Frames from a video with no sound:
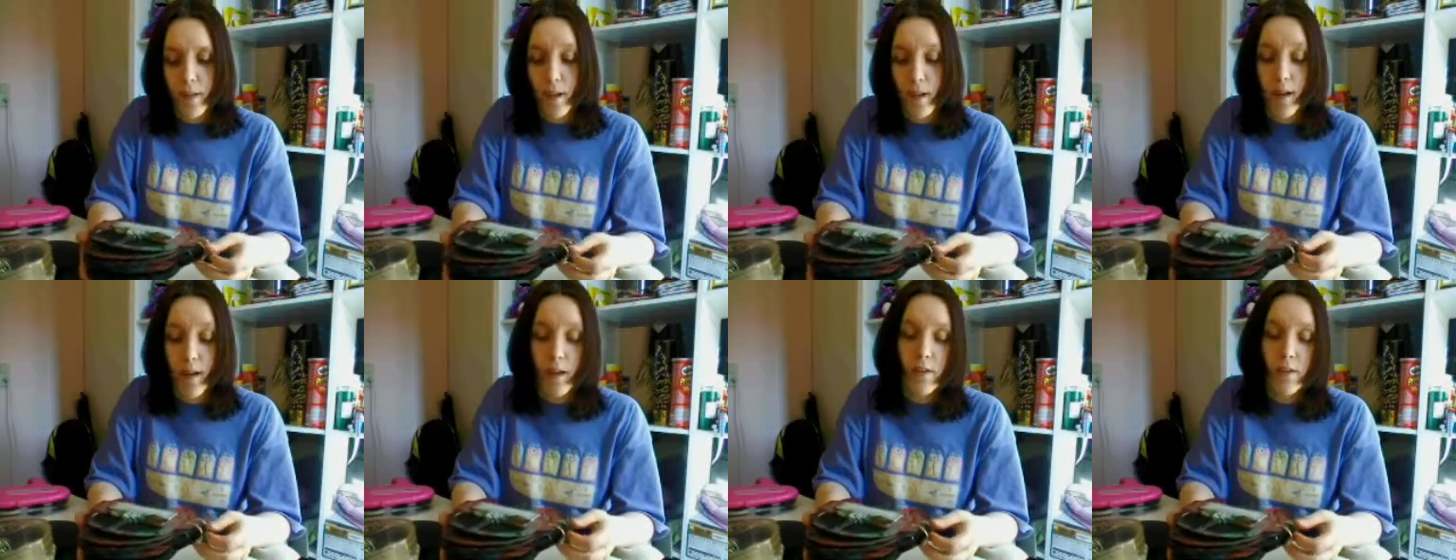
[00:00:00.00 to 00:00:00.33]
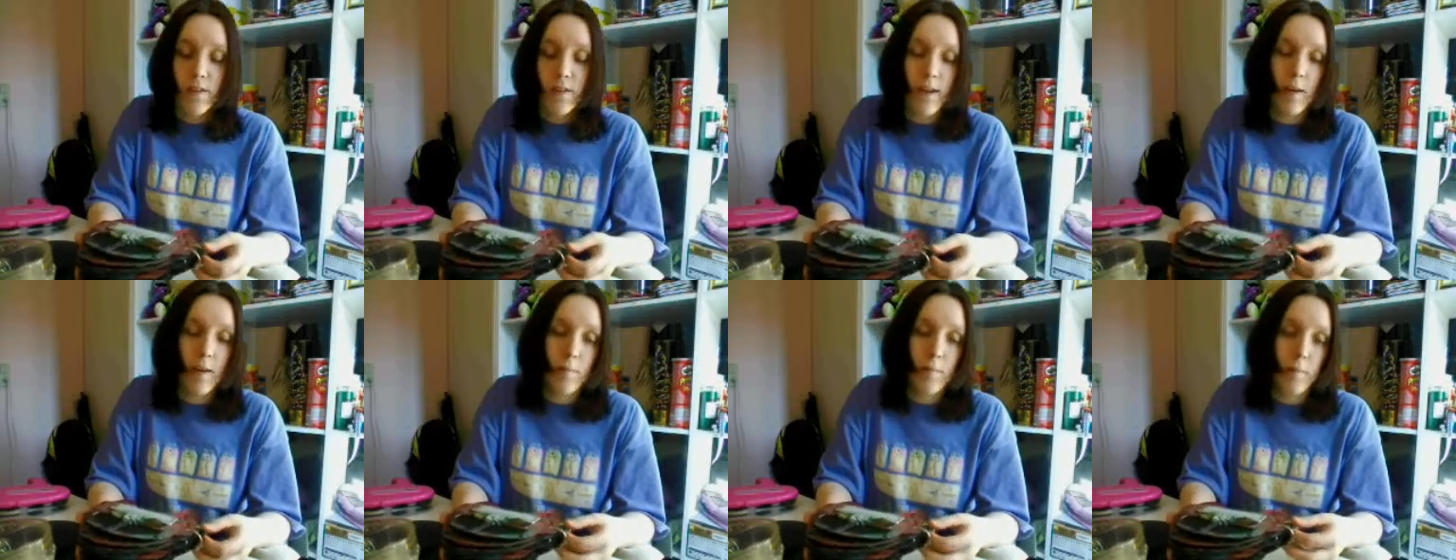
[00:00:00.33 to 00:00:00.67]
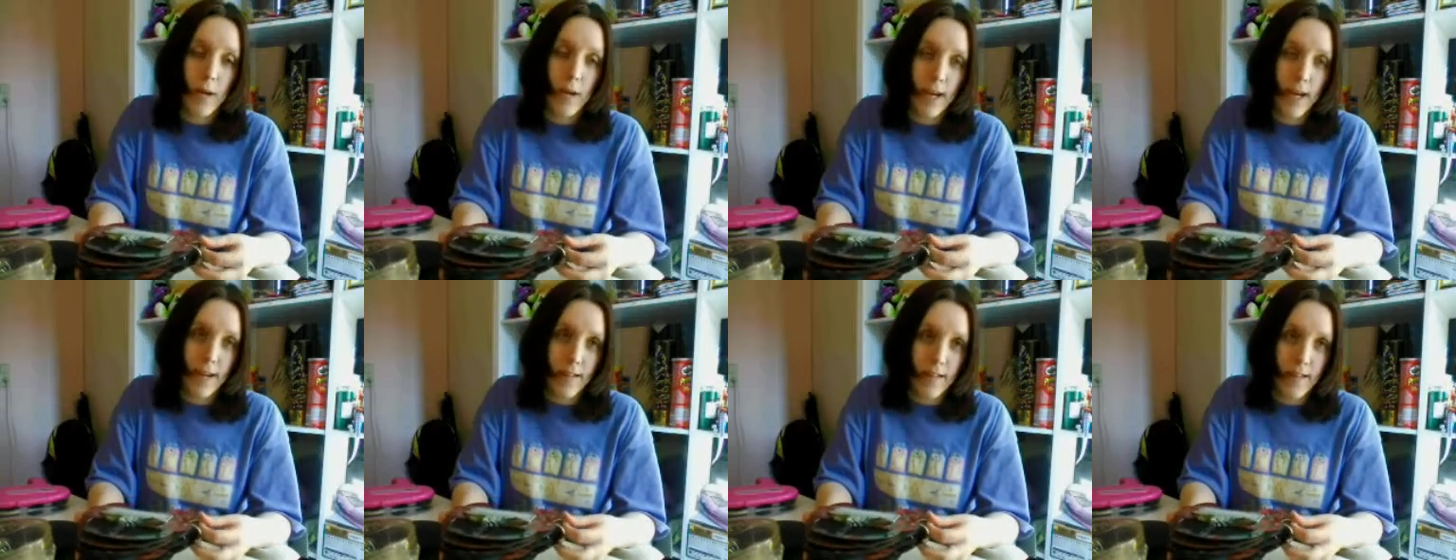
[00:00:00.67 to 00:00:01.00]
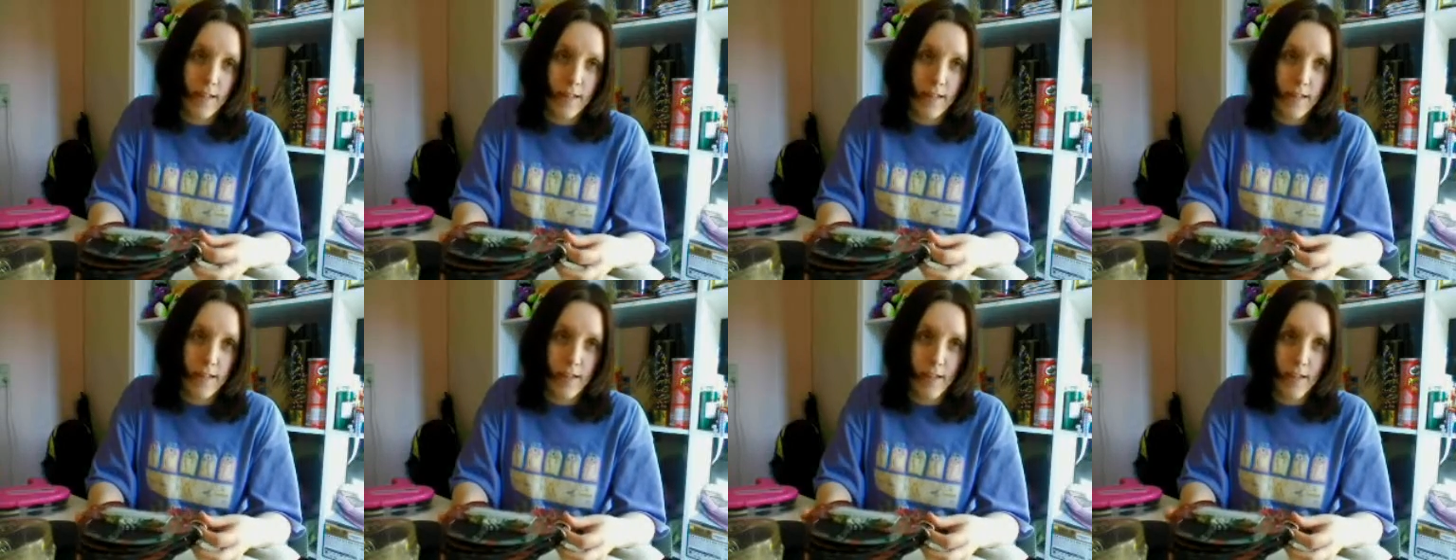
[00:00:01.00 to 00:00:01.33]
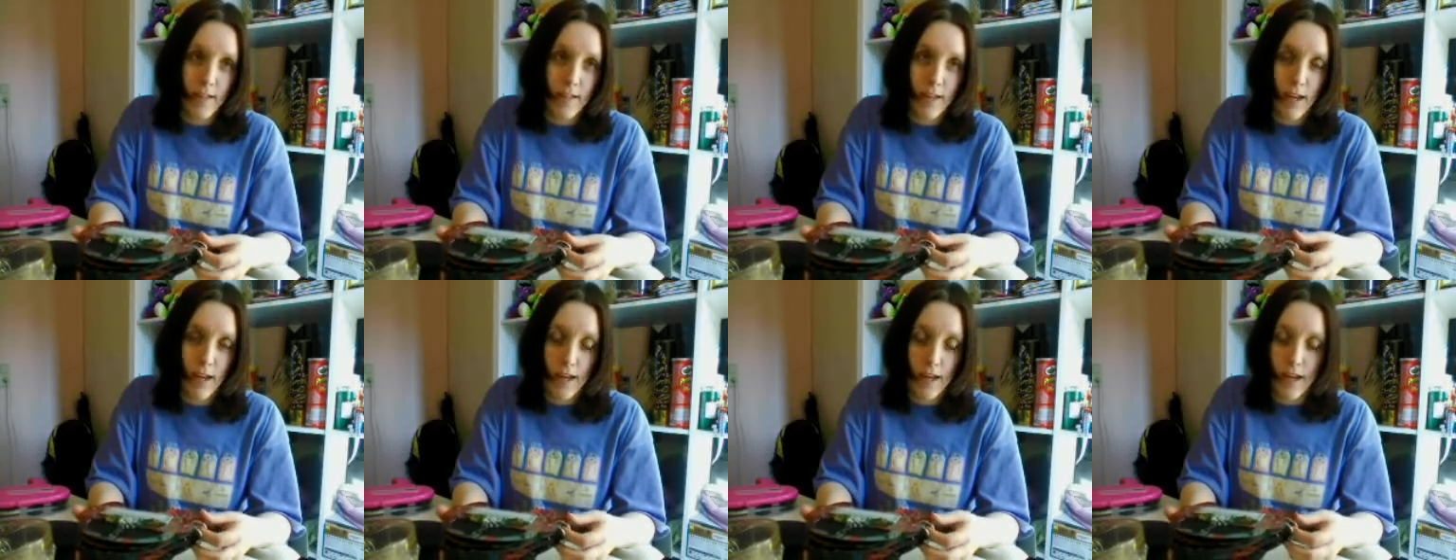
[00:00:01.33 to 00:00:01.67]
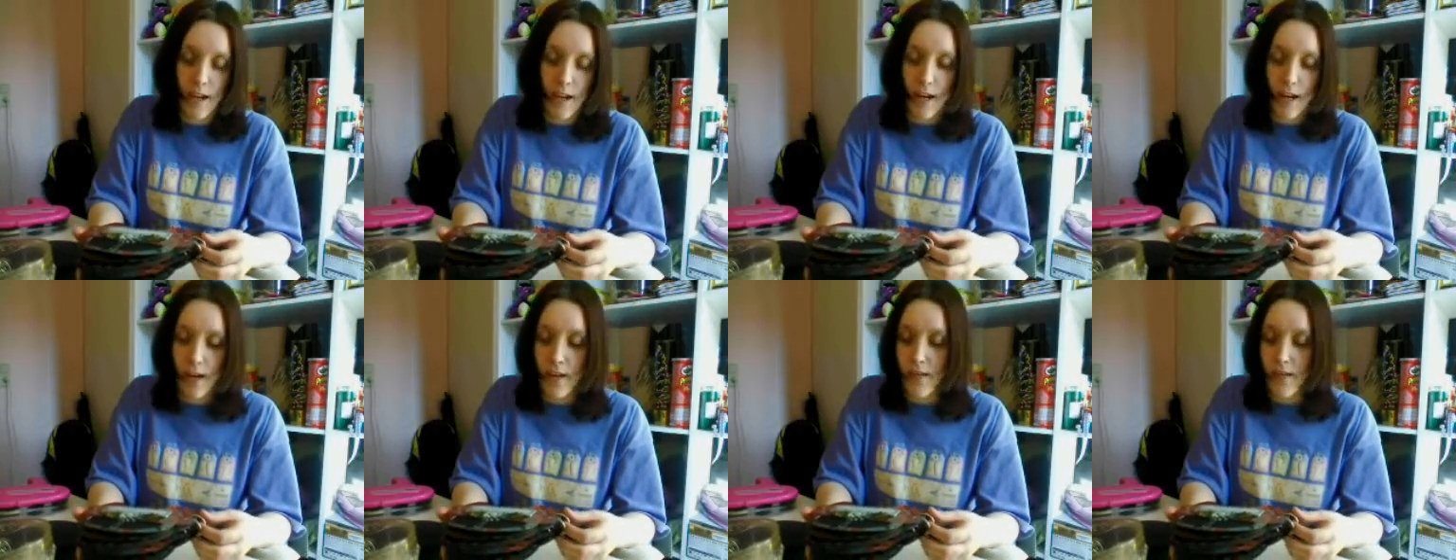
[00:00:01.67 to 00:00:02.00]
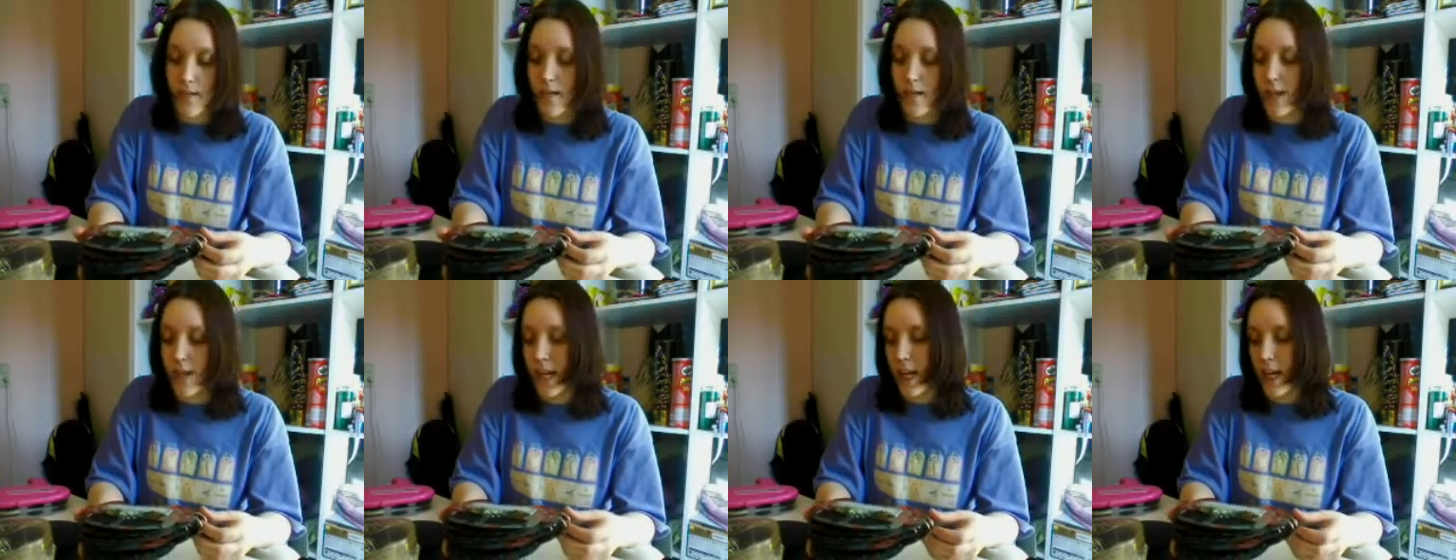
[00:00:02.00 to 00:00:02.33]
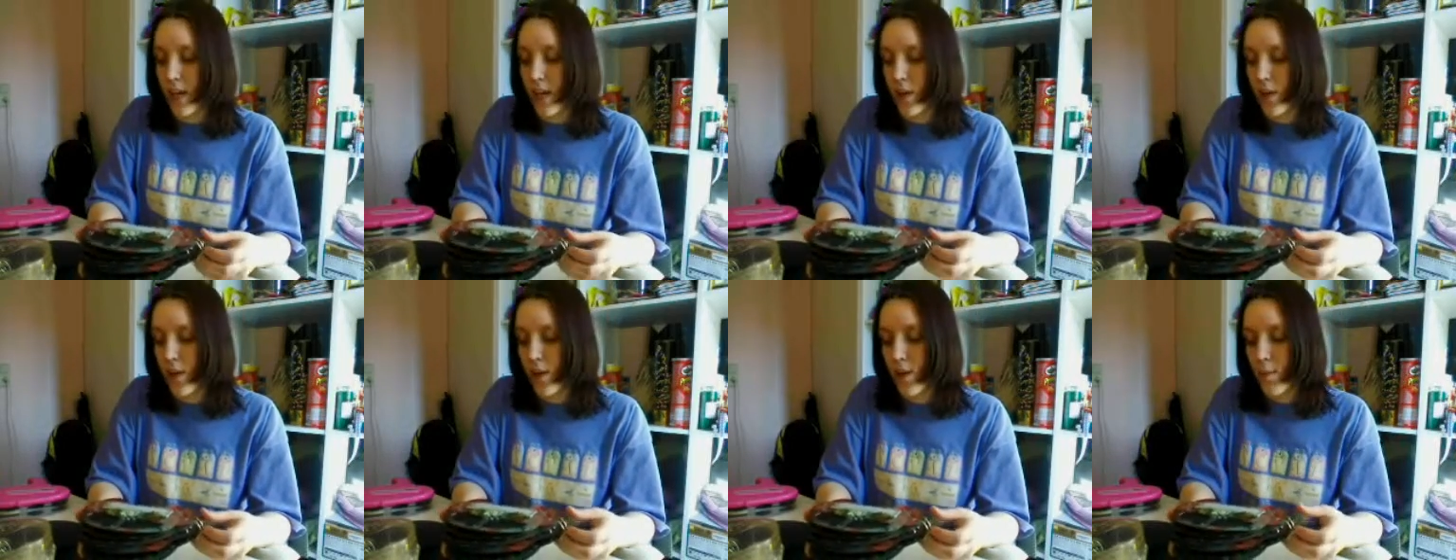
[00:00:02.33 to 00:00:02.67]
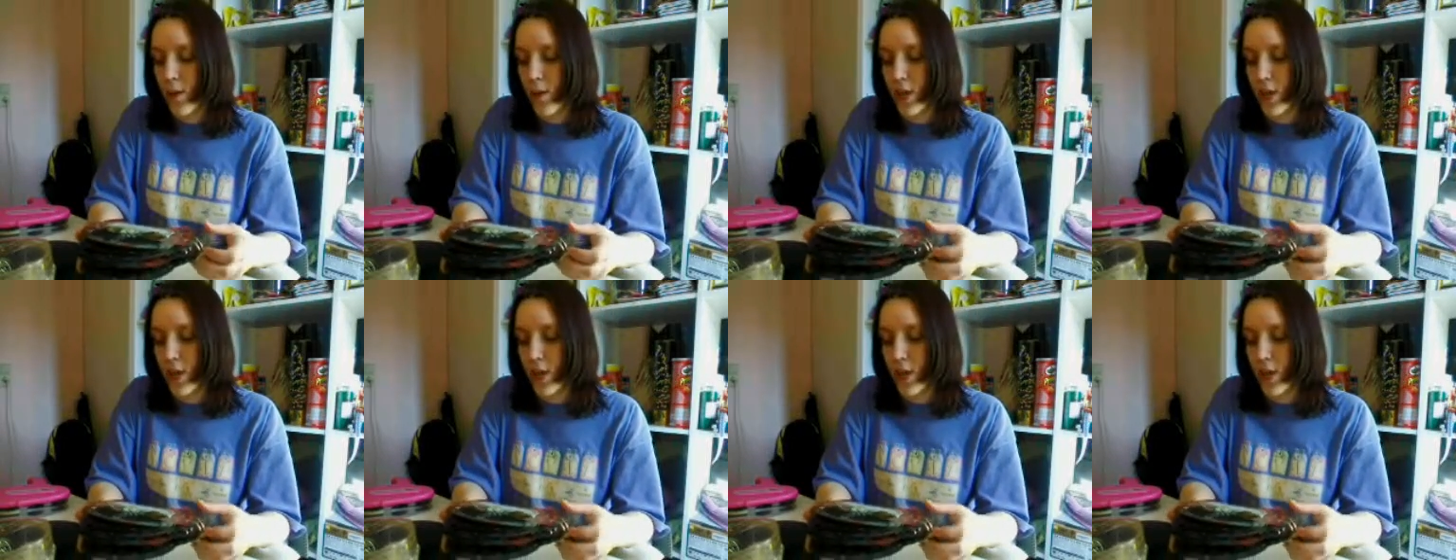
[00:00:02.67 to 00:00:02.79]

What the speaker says: because I begged the other guys to take a lot of